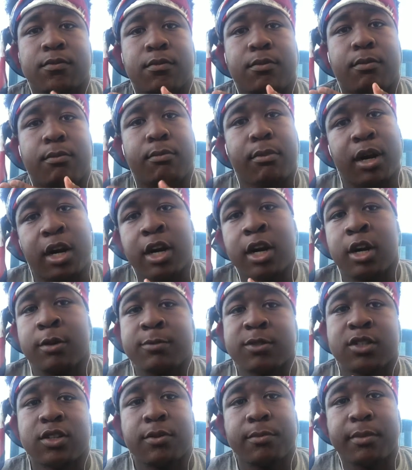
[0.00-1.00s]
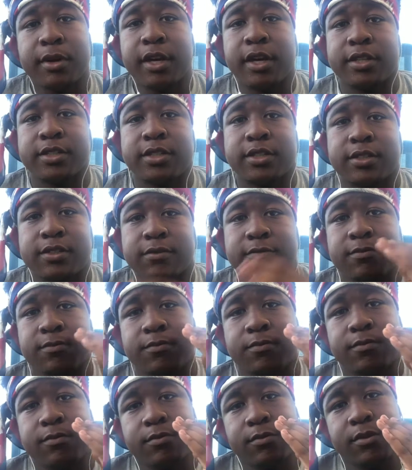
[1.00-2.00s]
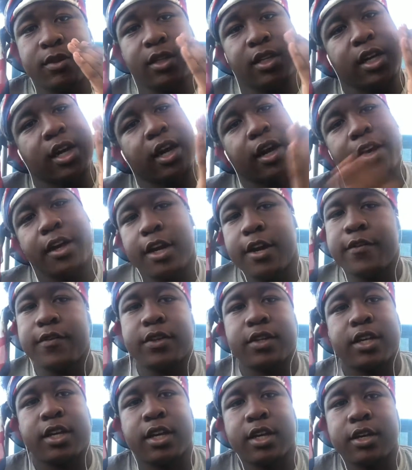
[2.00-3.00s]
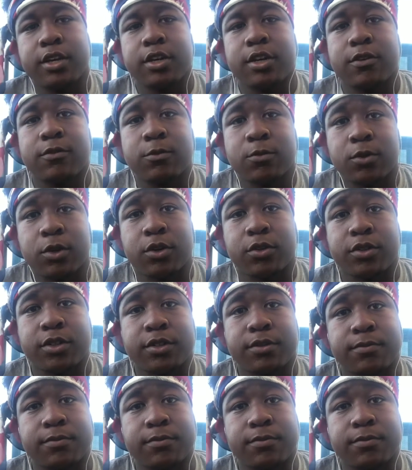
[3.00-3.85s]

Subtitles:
Mom's in a mansion. He got everything he ever wanted.